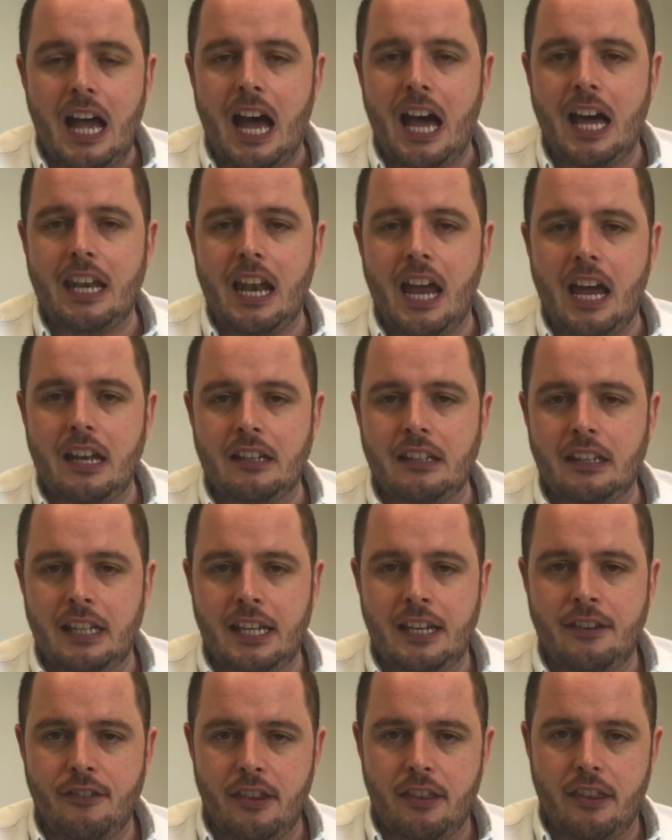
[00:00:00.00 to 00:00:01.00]
And
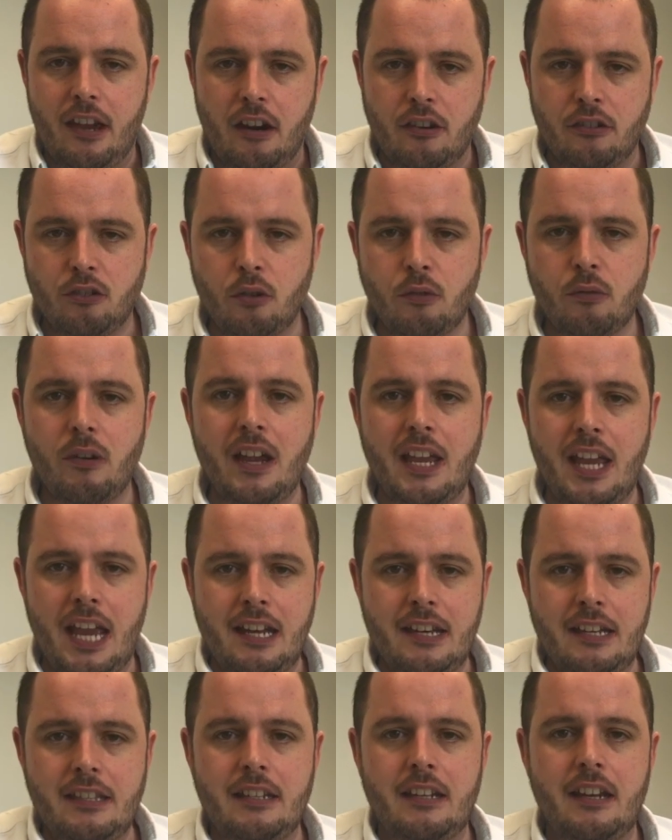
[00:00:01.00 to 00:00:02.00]
leave it there. Don't write
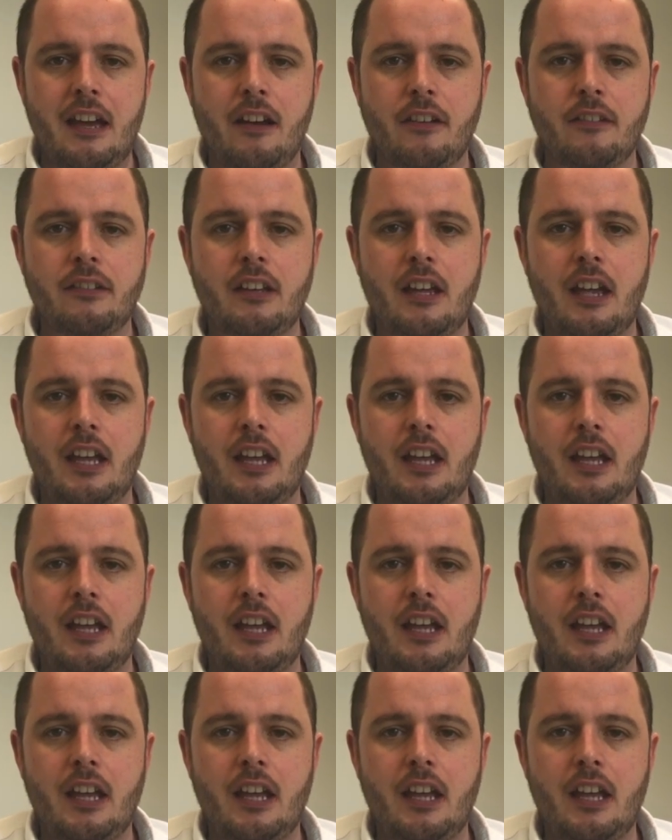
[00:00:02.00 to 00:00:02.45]
anything else.